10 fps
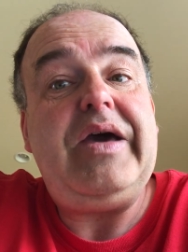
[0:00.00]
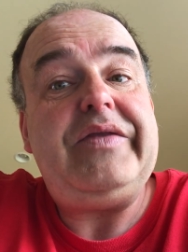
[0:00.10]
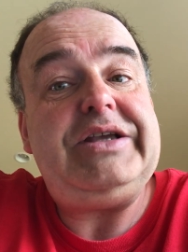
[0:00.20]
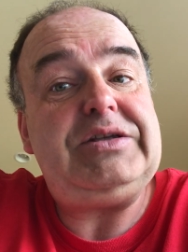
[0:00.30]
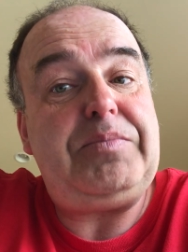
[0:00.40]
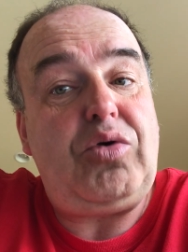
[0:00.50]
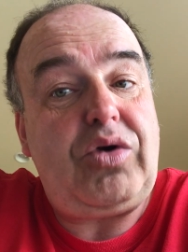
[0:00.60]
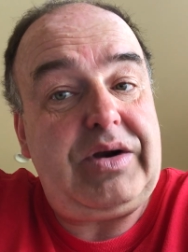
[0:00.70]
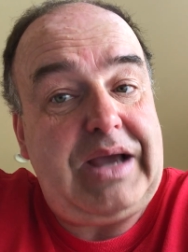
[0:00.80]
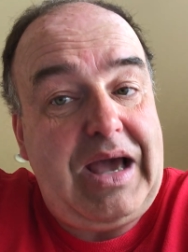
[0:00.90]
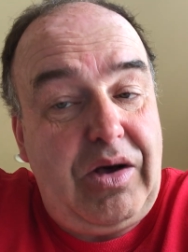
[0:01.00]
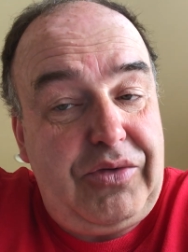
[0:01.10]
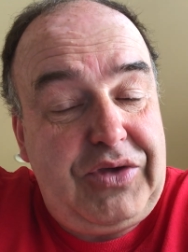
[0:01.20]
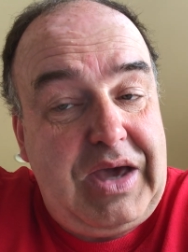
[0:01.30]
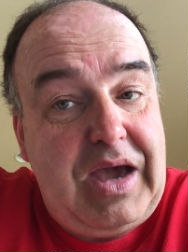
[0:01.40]
They support
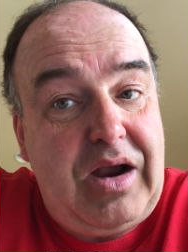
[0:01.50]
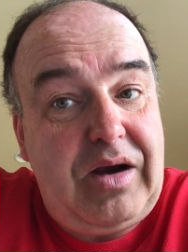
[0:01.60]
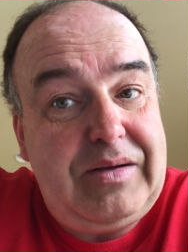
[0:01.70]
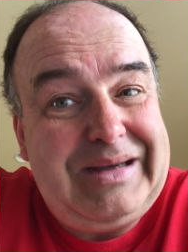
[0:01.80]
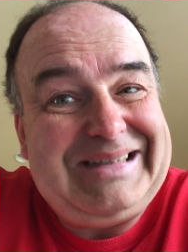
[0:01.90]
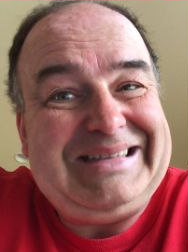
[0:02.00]
health care,